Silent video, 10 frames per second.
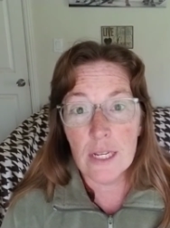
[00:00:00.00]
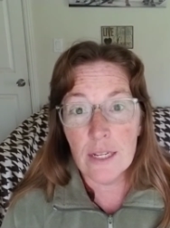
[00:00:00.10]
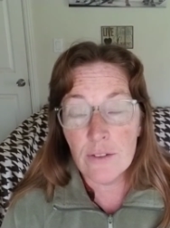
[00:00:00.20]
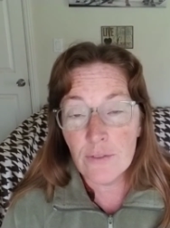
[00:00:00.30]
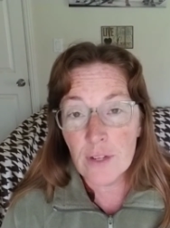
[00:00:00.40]

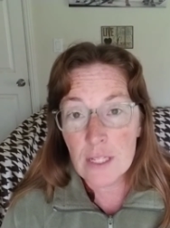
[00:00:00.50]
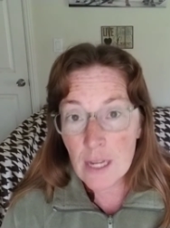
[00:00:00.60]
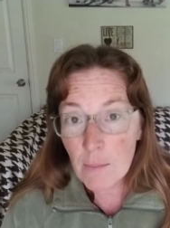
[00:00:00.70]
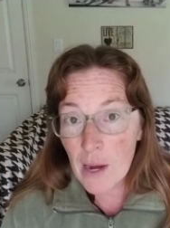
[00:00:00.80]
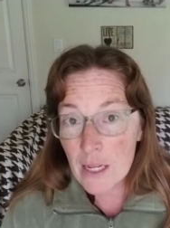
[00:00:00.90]
if it's
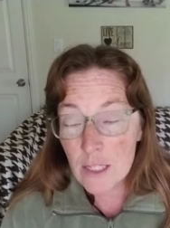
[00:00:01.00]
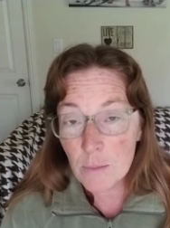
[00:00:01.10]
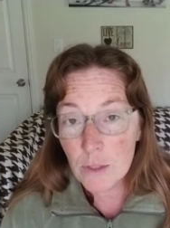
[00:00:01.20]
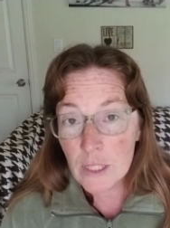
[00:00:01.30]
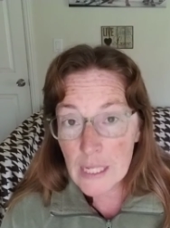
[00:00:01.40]
not
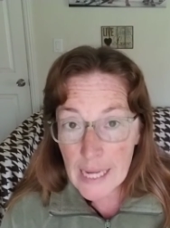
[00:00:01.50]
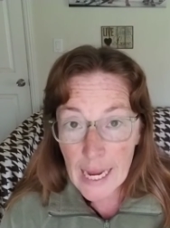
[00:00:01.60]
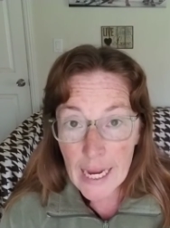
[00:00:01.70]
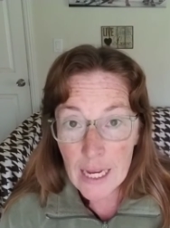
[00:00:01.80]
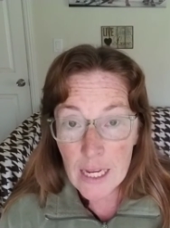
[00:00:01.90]
possible
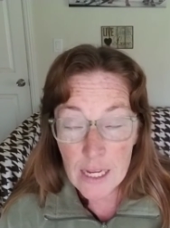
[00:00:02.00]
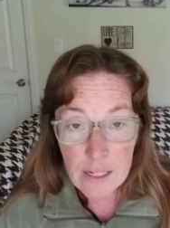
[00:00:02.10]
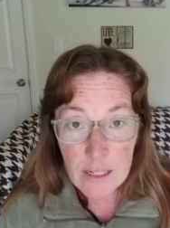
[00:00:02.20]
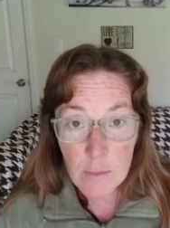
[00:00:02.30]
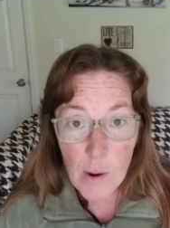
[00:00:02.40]
today,
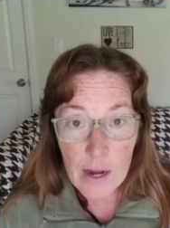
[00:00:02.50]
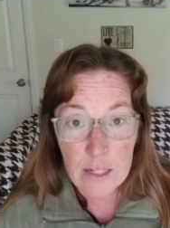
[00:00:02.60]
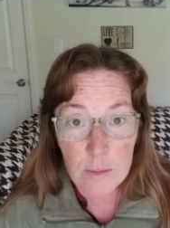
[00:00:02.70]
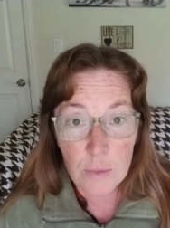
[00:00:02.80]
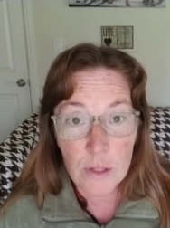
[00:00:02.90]
is it
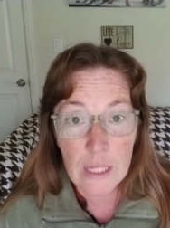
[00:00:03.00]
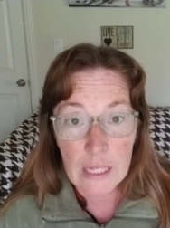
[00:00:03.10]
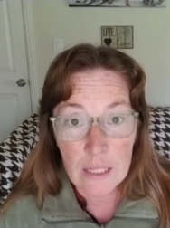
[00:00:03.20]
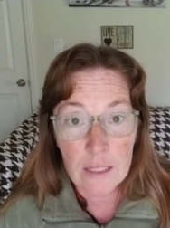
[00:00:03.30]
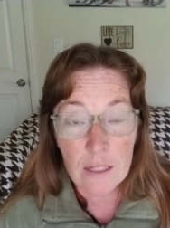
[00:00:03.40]
possible
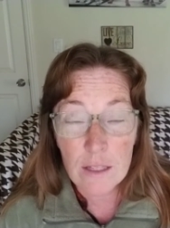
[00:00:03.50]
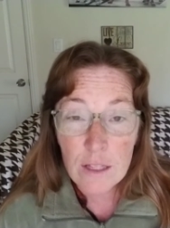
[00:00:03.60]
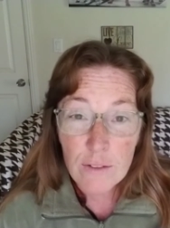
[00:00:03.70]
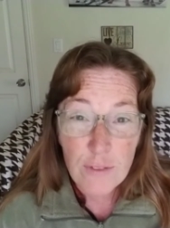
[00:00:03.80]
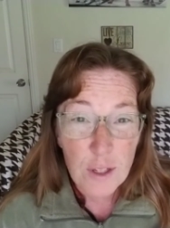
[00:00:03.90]
in
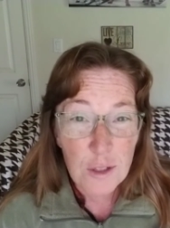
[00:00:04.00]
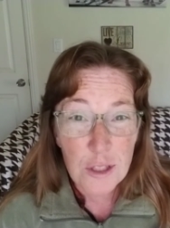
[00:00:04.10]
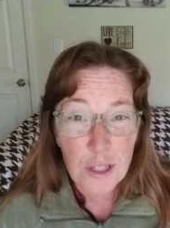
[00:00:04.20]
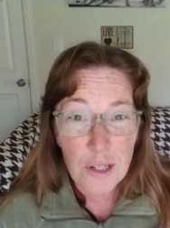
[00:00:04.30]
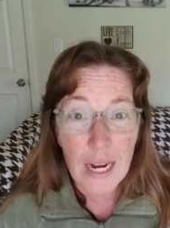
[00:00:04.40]
the
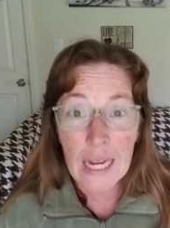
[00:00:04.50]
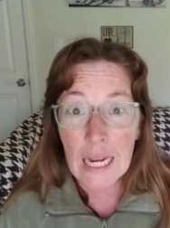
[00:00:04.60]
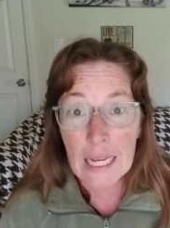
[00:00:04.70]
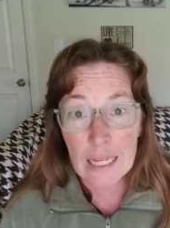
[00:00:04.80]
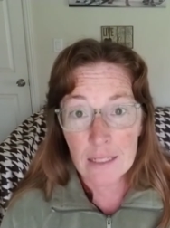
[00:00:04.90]
future? And
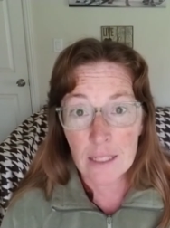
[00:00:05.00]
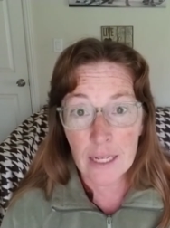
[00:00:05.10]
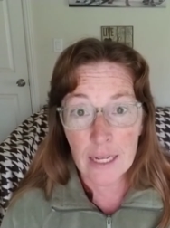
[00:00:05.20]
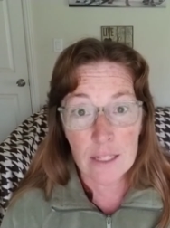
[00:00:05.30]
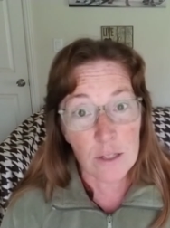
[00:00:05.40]
I guess
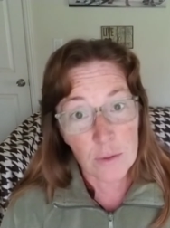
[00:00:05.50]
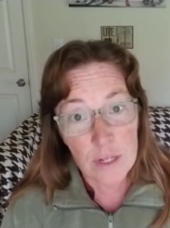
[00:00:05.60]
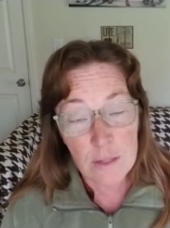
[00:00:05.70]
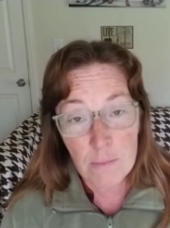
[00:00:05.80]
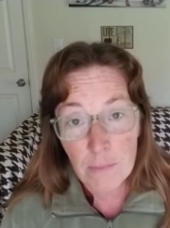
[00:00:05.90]
the answer
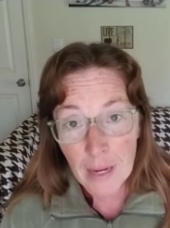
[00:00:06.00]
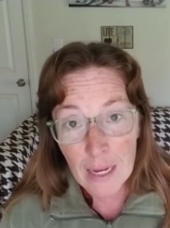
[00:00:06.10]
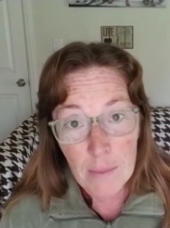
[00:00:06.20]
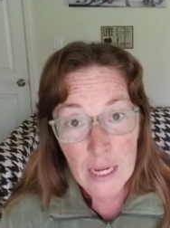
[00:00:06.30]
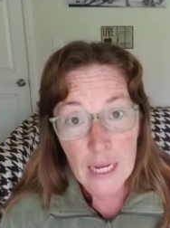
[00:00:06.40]
is
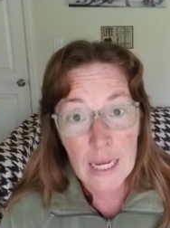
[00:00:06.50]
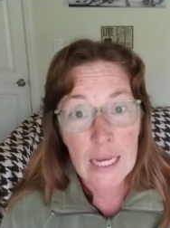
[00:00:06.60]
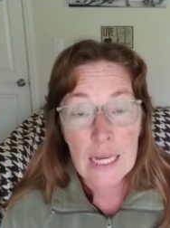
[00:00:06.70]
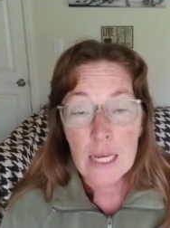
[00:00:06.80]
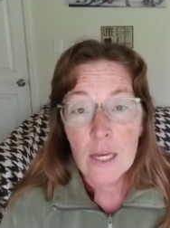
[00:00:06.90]
maybe.
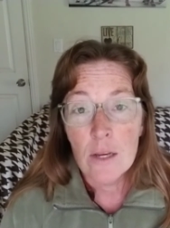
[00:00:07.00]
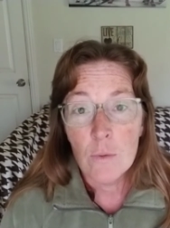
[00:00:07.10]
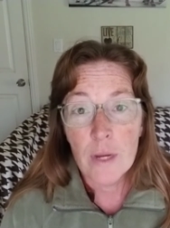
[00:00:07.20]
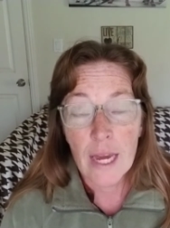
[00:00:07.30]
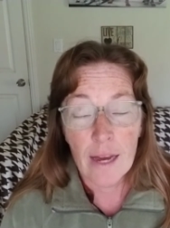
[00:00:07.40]

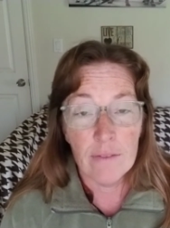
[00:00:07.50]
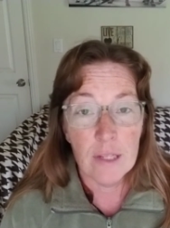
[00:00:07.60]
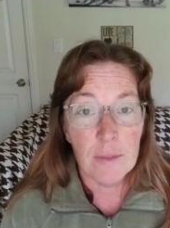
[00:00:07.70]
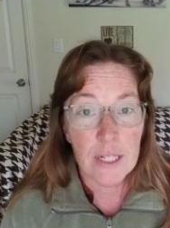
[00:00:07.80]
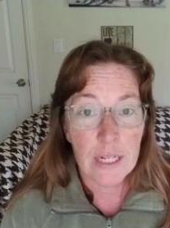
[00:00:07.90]
We have
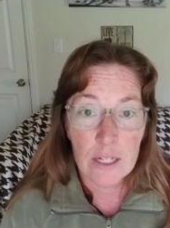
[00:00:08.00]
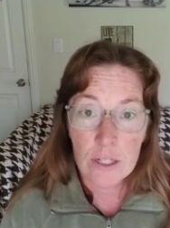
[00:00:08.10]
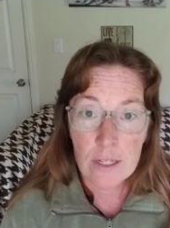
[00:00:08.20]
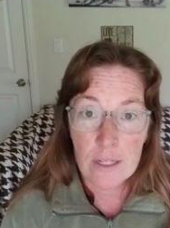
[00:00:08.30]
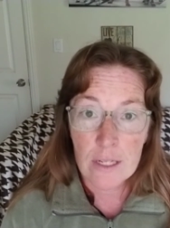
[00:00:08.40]

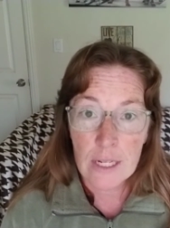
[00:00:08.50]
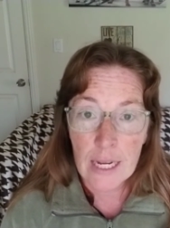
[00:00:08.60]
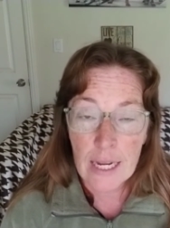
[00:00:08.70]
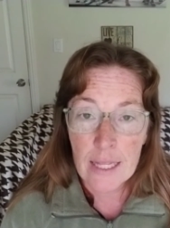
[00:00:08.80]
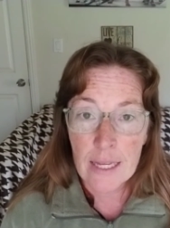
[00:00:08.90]
limitations
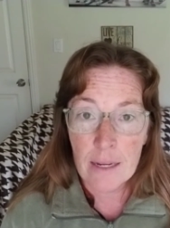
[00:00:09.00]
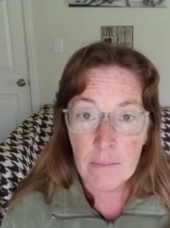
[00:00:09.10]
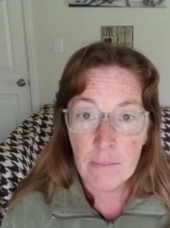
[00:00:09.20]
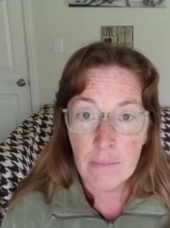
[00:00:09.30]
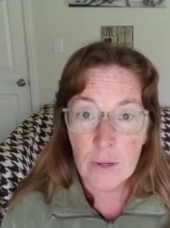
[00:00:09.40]
today that
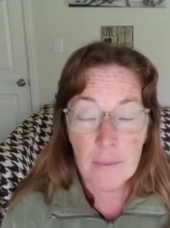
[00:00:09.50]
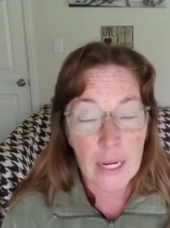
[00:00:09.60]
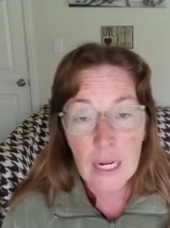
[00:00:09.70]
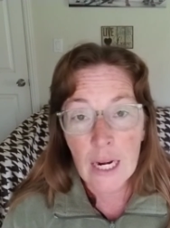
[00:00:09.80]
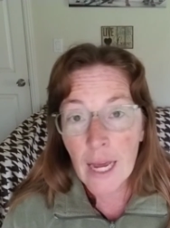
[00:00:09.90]
we
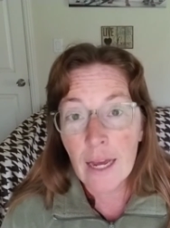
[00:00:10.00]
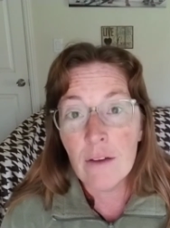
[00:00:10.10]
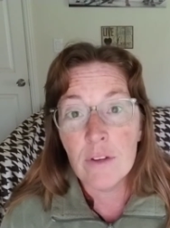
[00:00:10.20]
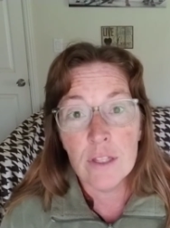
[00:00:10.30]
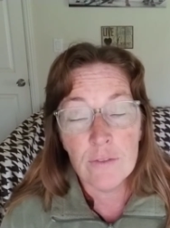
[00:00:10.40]
may not
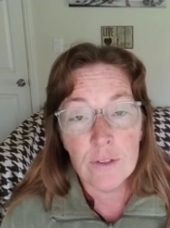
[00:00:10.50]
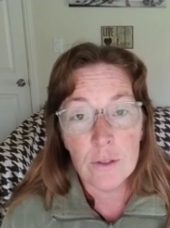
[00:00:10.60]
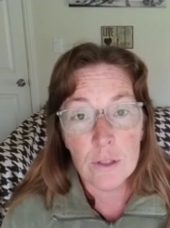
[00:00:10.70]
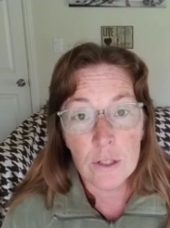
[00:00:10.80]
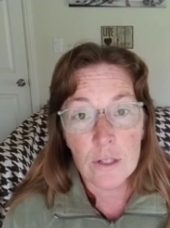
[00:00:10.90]
have in the
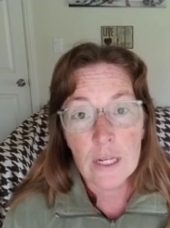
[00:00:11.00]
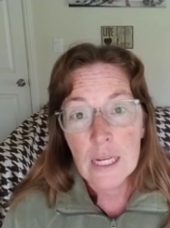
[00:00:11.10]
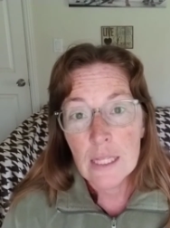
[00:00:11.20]
future.